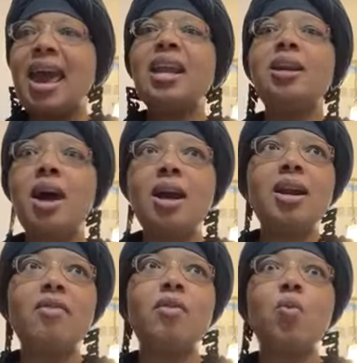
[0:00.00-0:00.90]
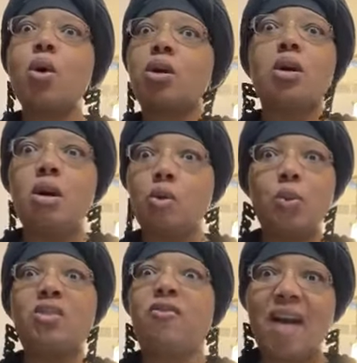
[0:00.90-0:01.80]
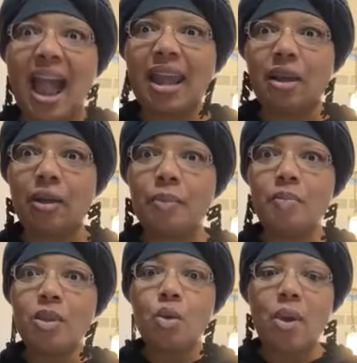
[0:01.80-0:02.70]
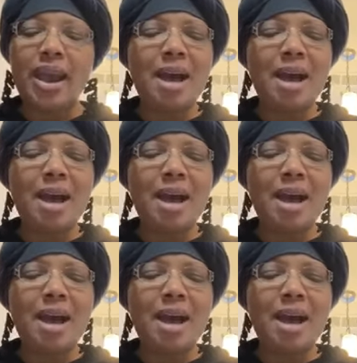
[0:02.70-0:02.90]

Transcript: and none of them were cooked with fire right?